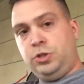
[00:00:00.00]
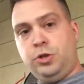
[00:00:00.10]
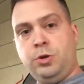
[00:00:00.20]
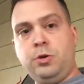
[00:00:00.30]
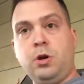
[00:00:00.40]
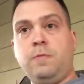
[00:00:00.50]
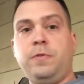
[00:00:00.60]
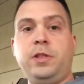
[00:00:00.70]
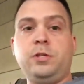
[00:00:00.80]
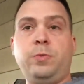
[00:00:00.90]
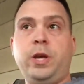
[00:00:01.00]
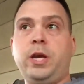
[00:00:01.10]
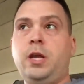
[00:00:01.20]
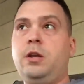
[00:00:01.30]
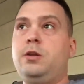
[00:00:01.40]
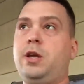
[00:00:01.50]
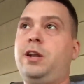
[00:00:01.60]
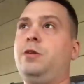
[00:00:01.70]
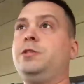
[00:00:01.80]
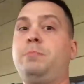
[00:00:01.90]
soon. Hopefully this weekend. I don't
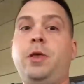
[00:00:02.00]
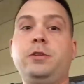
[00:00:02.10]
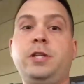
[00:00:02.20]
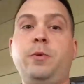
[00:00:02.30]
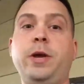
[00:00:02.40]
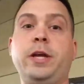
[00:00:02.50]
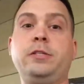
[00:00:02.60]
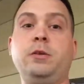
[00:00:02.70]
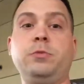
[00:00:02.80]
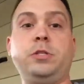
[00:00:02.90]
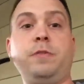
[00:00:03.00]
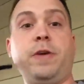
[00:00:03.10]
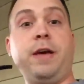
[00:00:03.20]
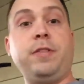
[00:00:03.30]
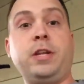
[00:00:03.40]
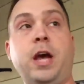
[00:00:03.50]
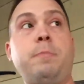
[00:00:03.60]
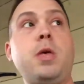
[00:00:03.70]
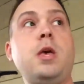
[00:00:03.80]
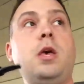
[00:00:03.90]
know. It's Mother's Day weekend, so we'll see if I have the time.
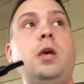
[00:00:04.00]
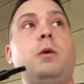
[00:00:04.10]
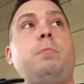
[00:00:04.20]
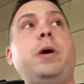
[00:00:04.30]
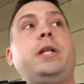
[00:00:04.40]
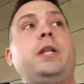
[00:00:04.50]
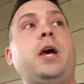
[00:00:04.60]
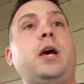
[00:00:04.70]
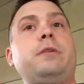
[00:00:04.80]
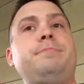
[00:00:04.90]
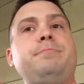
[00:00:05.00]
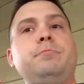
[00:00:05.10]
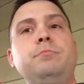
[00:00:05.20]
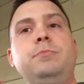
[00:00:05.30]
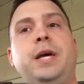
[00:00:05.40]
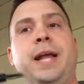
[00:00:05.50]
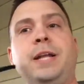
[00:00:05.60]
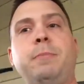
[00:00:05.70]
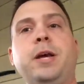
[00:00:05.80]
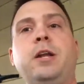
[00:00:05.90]
But uh, I'd like
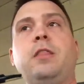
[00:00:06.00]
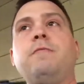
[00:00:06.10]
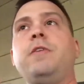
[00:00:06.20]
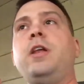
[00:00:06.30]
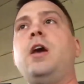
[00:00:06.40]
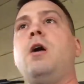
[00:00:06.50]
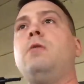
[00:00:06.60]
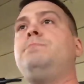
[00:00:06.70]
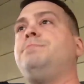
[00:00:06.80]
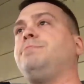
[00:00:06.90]
to make another video.